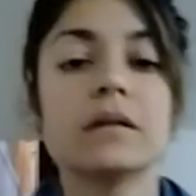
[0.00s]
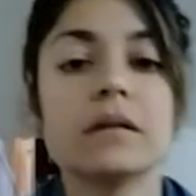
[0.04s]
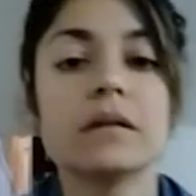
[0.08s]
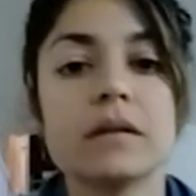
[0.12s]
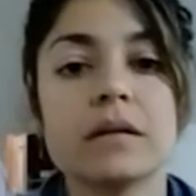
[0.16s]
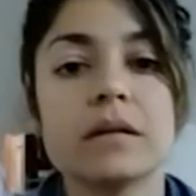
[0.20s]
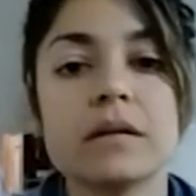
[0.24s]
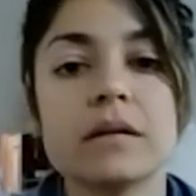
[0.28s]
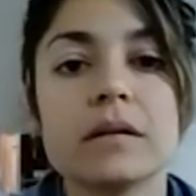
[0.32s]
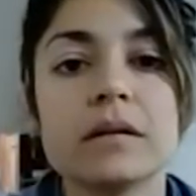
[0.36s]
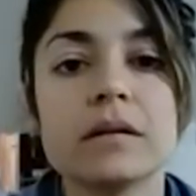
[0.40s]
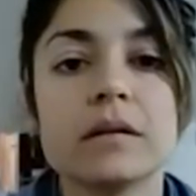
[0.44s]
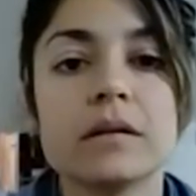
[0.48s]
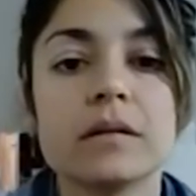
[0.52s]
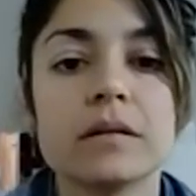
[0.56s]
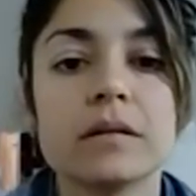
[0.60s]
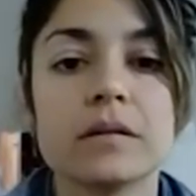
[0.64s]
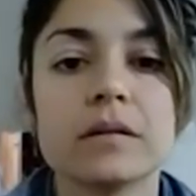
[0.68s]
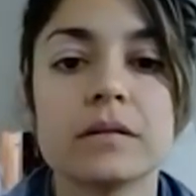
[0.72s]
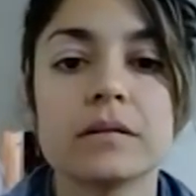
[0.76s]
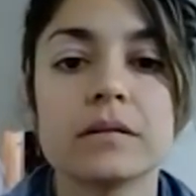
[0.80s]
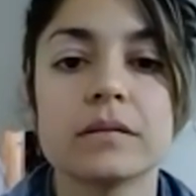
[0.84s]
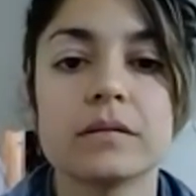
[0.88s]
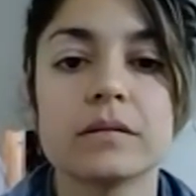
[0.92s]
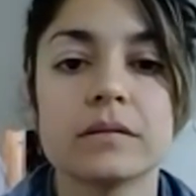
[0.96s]

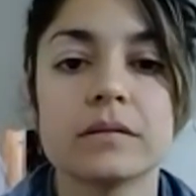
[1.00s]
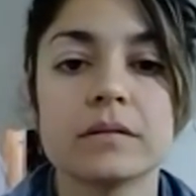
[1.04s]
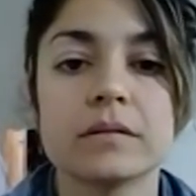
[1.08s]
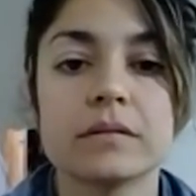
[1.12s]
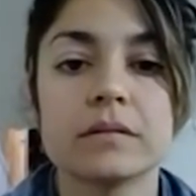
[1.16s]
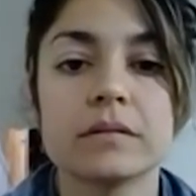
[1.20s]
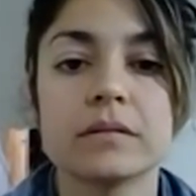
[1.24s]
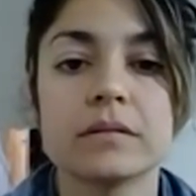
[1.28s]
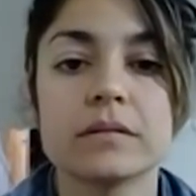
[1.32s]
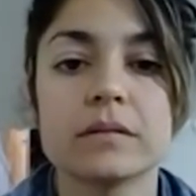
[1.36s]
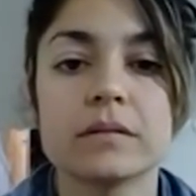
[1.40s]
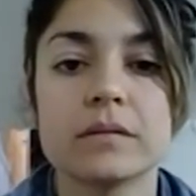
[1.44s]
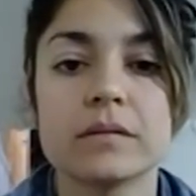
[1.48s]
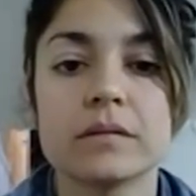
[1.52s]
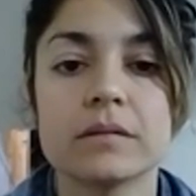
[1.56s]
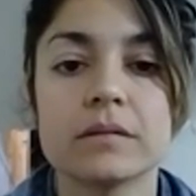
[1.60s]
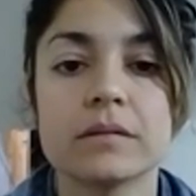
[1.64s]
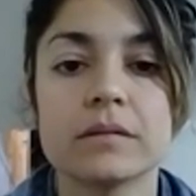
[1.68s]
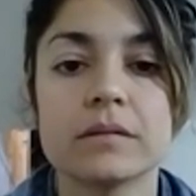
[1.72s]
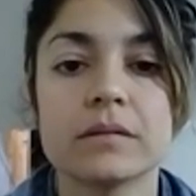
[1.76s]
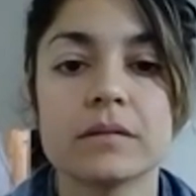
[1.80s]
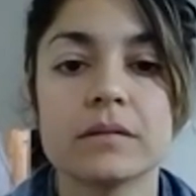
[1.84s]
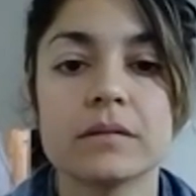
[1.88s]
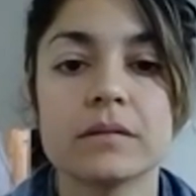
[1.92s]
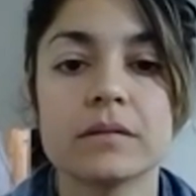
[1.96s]

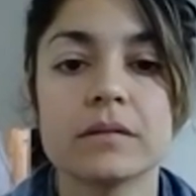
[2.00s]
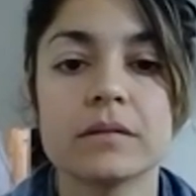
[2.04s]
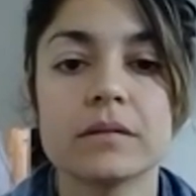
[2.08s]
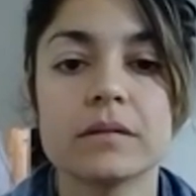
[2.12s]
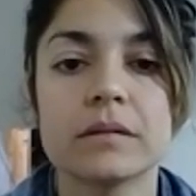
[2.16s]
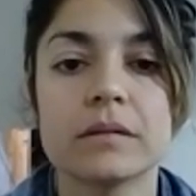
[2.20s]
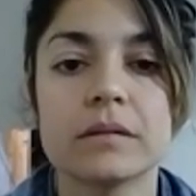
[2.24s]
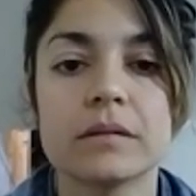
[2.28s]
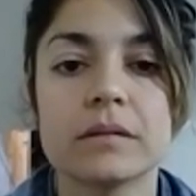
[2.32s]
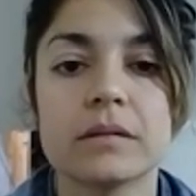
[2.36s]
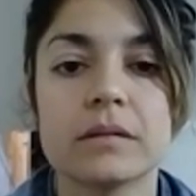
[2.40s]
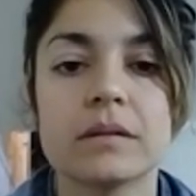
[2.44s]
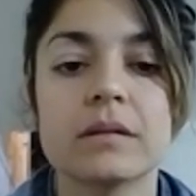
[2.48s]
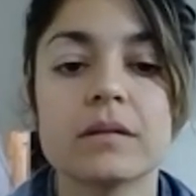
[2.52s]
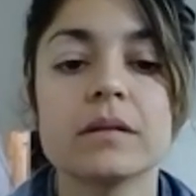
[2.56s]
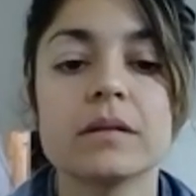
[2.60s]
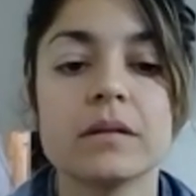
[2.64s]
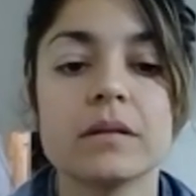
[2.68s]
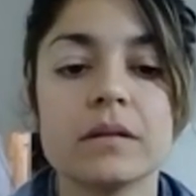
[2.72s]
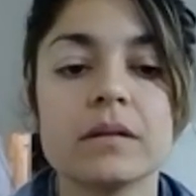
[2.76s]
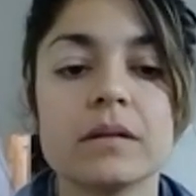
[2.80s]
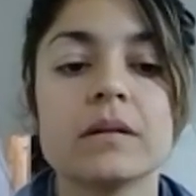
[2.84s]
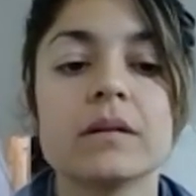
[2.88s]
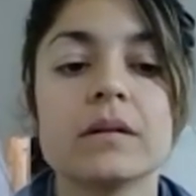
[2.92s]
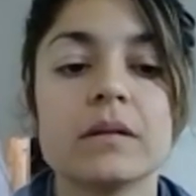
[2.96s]

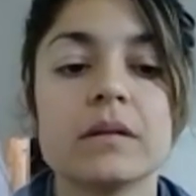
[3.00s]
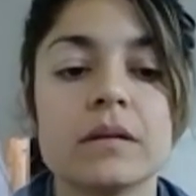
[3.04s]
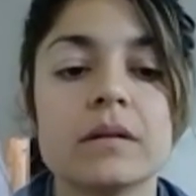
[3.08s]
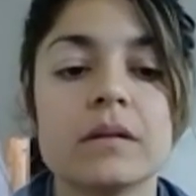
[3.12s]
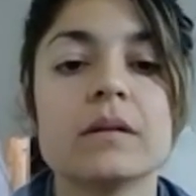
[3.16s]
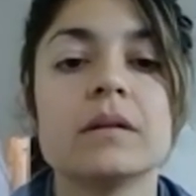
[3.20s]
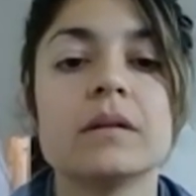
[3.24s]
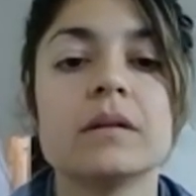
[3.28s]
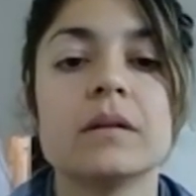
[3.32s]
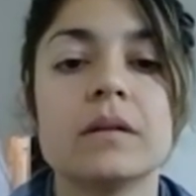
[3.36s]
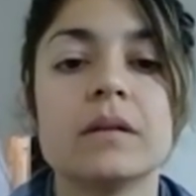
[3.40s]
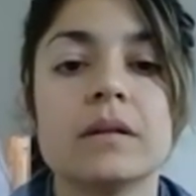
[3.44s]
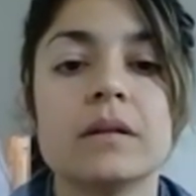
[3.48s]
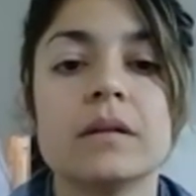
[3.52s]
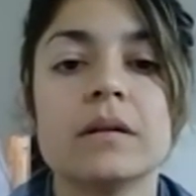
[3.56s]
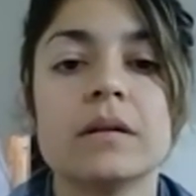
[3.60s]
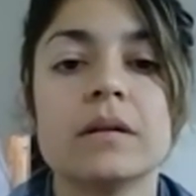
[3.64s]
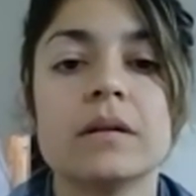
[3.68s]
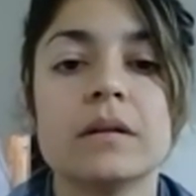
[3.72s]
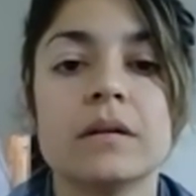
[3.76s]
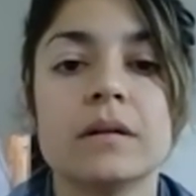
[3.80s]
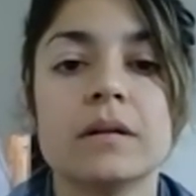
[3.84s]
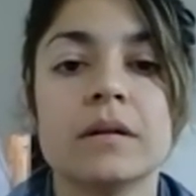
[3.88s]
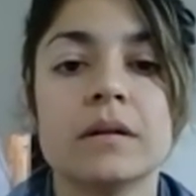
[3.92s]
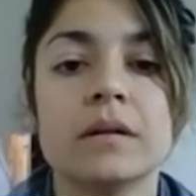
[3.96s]

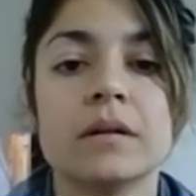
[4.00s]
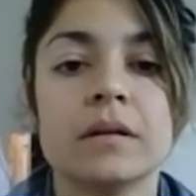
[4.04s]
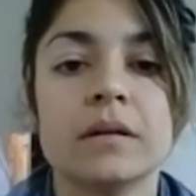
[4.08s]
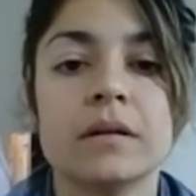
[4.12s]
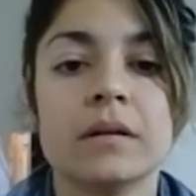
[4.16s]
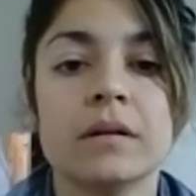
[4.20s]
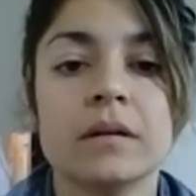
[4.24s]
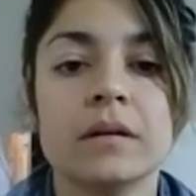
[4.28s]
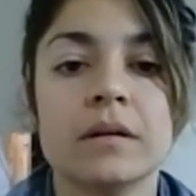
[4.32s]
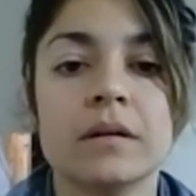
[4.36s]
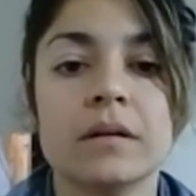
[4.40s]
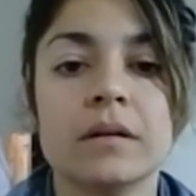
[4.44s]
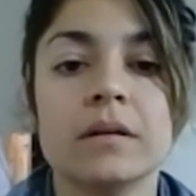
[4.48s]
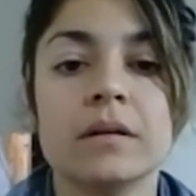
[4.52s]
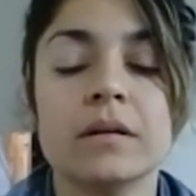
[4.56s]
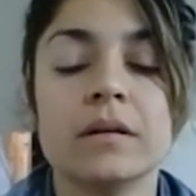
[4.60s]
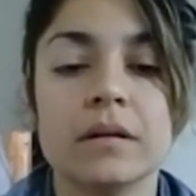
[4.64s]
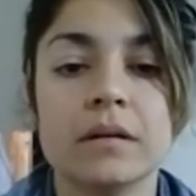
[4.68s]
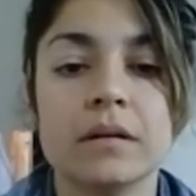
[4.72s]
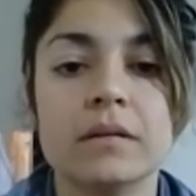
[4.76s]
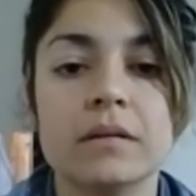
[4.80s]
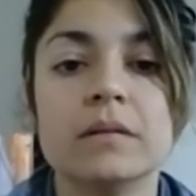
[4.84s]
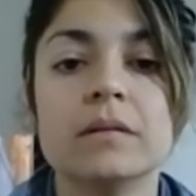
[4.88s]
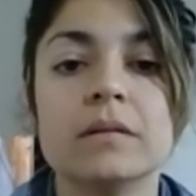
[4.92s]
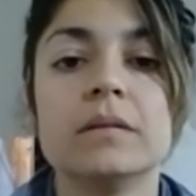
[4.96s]

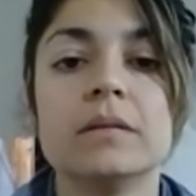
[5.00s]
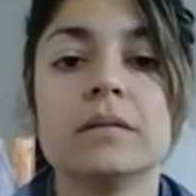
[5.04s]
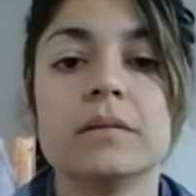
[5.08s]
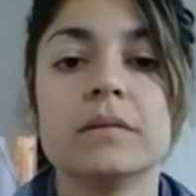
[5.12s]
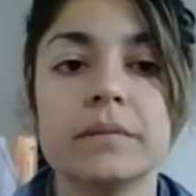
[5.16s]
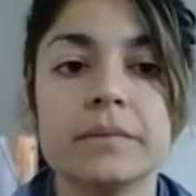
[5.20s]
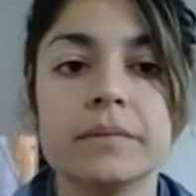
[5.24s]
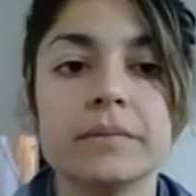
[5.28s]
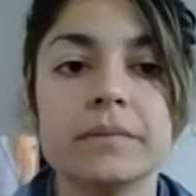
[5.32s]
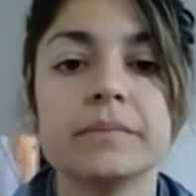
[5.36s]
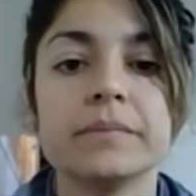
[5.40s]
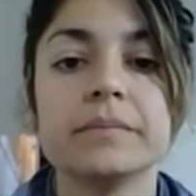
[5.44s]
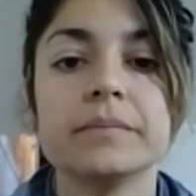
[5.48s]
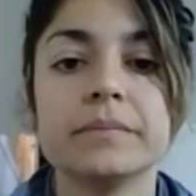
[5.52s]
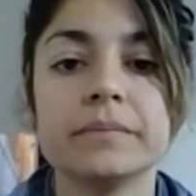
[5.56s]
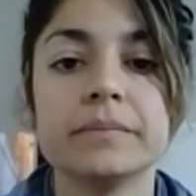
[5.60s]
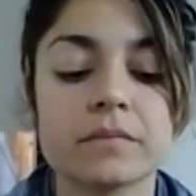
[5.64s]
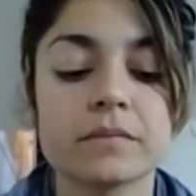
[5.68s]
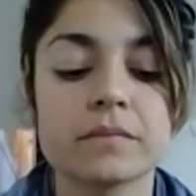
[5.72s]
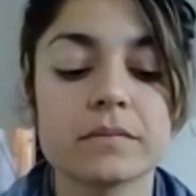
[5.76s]
[no speech]